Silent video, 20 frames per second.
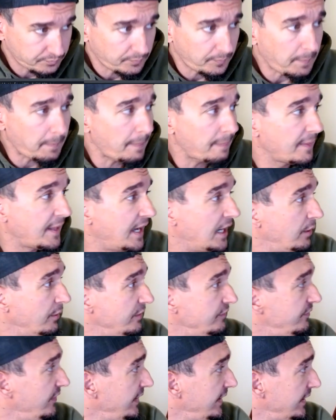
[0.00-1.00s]
Now,
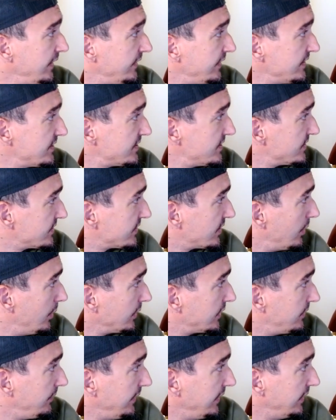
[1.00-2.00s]
NVIDIA, this is going
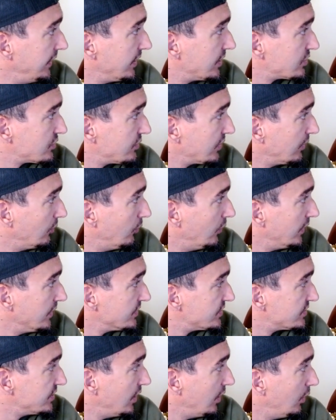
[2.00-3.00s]
to be an interesting one.
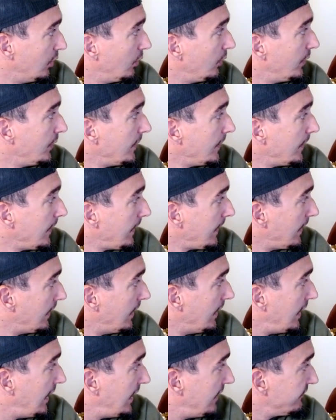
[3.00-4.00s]
So
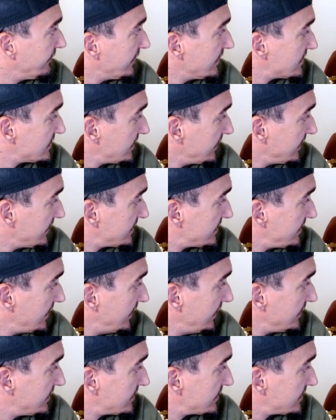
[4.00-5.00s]
obviously,
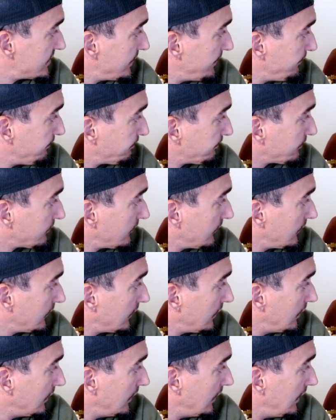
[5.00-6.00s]
since
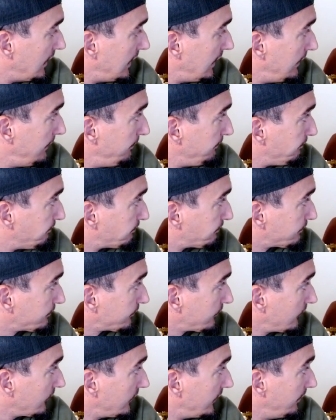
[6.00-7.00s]

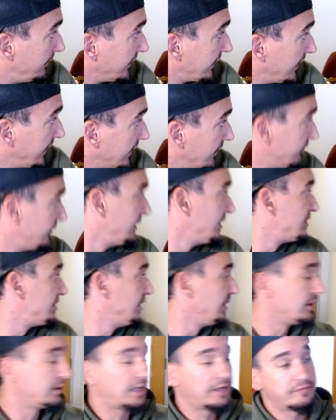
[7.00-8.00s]
the beginning of this
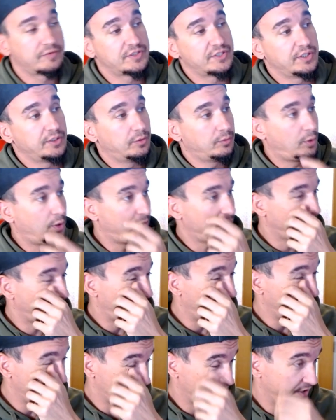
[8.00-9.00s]
year, obviously all of
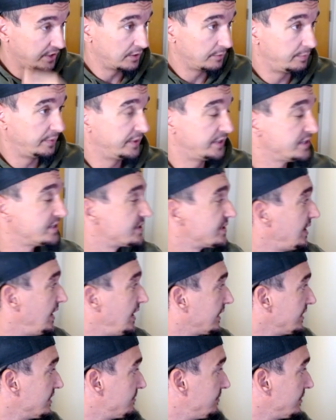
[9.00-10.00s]
last year, but this stock
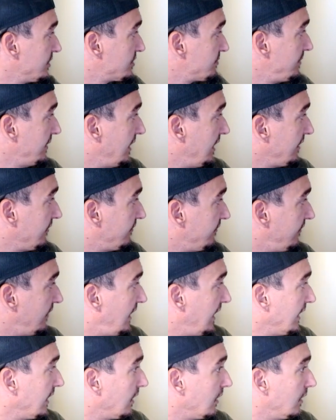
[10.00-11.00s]
has just been on
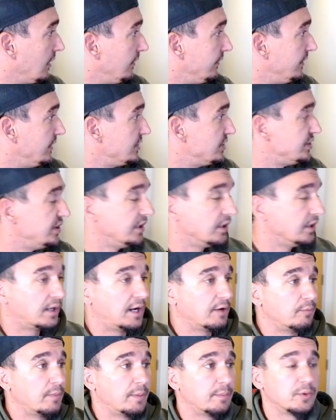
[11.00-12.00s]
fire this year. I
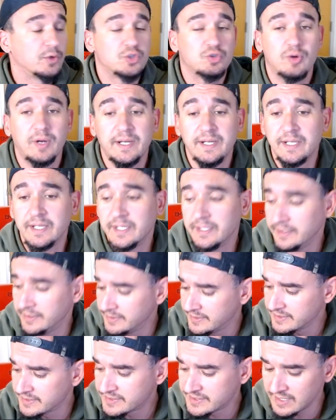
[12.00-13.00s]
remember trading it in
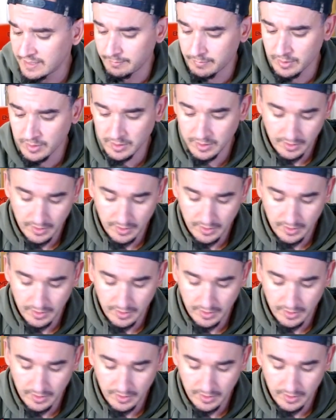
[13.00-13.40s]
December